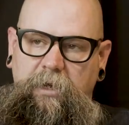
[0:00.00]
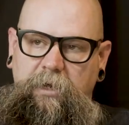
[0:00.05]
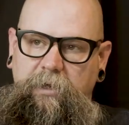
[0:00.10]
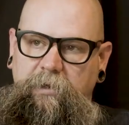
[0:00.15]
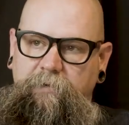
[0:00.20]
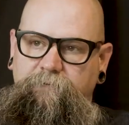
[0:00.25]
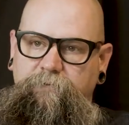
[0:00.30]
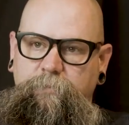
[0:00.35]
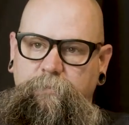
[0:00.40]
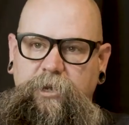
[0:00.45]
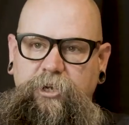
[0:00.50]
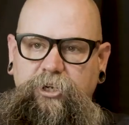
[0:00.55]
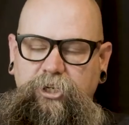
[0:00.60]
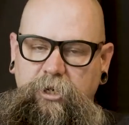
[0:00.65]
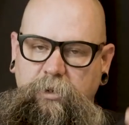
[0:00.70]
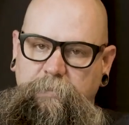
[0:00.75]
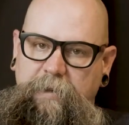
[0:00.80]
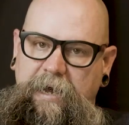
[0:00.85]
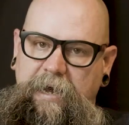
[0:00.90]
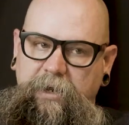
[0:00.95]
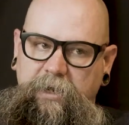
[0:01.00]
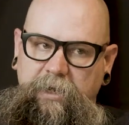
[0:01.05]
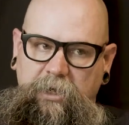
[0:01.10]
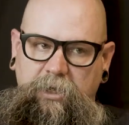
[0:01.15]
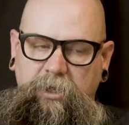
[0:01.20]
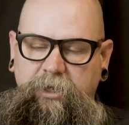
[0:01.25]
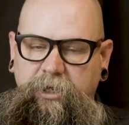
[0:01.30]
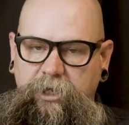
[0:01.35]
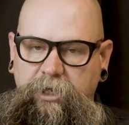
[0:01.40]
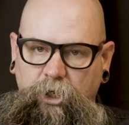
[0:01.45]
information about it,
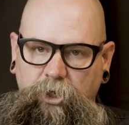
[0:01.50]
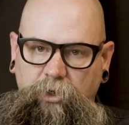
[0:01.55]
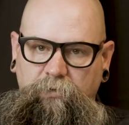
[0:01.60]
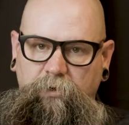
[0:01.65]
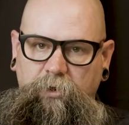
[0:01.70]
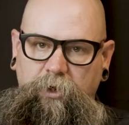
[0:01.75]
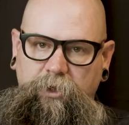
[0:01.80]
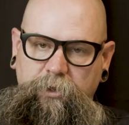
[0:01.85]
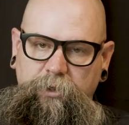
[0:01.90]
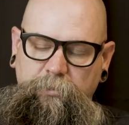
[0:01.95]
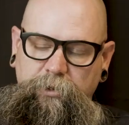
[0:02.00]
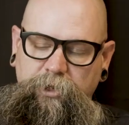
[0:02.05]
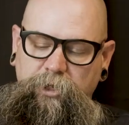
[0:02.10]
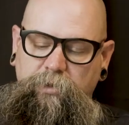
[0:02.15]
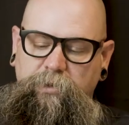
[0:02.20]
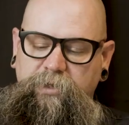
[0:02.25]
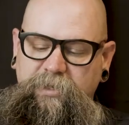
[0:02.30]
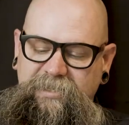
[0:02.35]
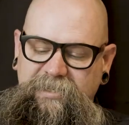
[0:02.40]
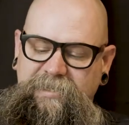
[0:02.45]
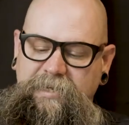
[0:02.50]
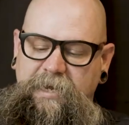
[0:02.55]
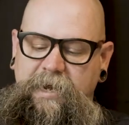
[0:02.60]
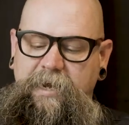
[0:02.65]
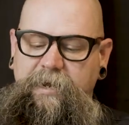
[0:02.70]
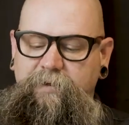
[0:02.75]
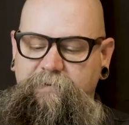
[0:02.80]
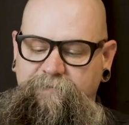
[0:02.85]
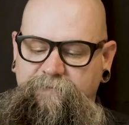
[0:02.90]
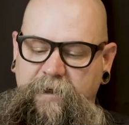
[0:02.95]
click over on the menu on the
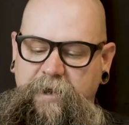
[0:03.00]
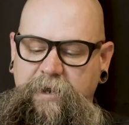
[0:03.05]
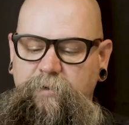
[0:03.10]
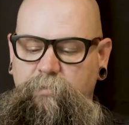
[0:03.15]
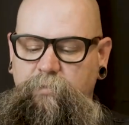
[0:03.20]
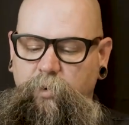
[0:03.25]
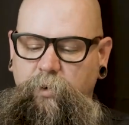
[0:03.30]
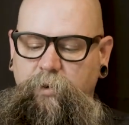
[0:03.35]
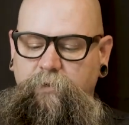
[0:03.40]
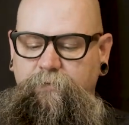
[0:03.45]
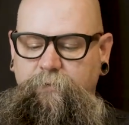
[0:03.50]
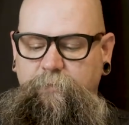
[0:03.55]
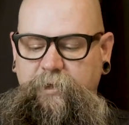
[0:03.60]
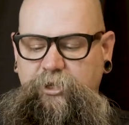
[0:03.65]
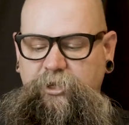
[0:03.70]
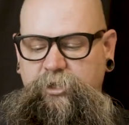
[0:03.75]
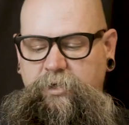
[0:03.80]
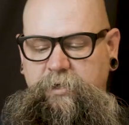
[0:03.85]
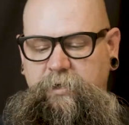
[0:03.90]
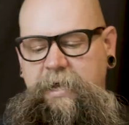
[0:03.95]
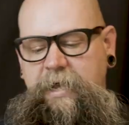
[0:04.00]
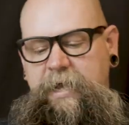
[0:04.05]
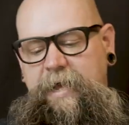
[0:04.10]
side and find more information.